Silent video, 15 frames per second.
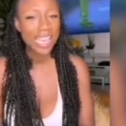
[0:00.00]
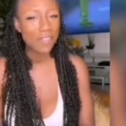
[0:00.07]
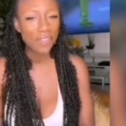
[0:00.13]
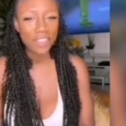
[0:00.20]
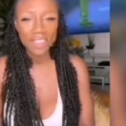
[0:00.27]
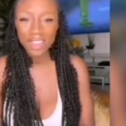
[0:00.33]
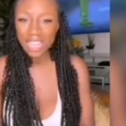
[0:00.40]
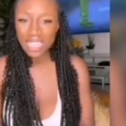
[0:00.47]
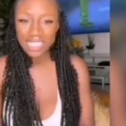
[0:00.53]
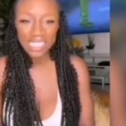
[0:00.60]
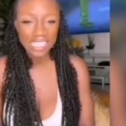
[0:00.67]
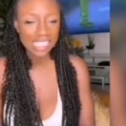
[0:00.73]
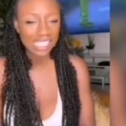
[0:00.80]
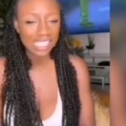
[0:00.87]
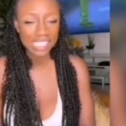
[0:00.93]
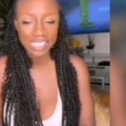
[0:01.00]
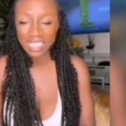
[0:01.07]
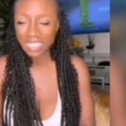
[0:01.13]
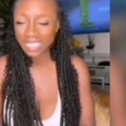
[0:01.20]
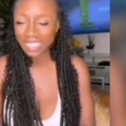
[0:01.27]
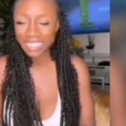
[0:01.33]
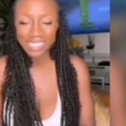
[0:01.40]
If he thinks that this
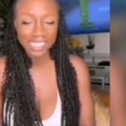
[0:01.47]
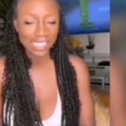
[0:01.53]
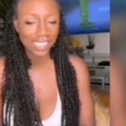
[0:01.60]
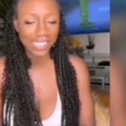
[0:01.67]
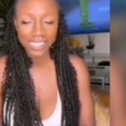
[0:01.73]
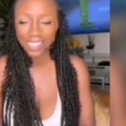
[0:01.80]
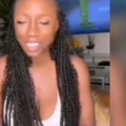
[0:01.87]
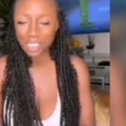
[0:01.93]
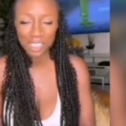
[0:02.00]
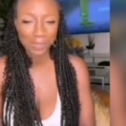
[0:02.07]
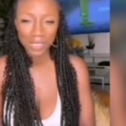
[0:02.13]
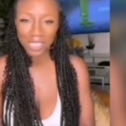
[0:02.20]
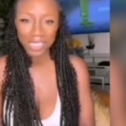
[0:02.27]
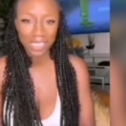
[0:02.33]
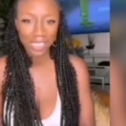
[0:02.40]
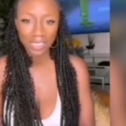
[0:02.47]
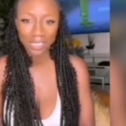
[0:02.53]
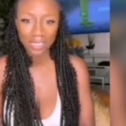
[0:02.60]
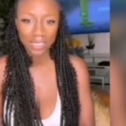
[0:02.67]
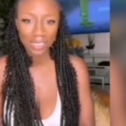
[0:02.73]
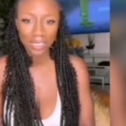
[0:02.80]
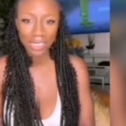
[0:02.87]
is just
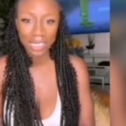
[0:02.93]
beginning.